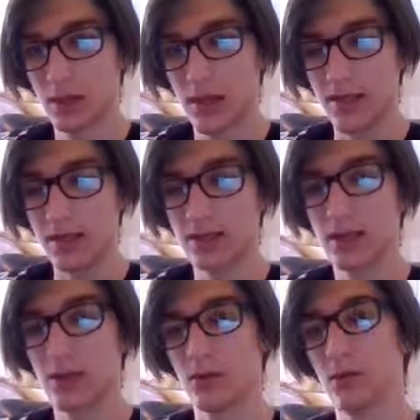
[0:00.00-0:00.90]
I'd need to
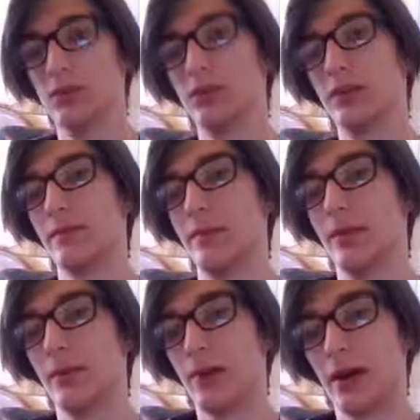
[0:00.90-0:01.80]
get a roll on
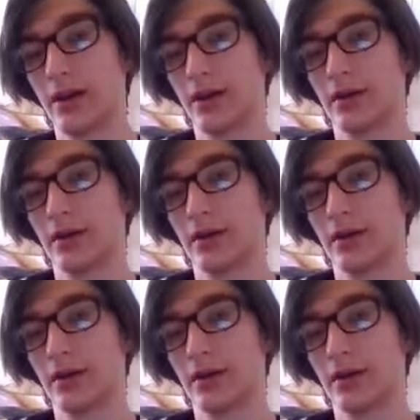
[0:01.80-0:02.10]
Marowak.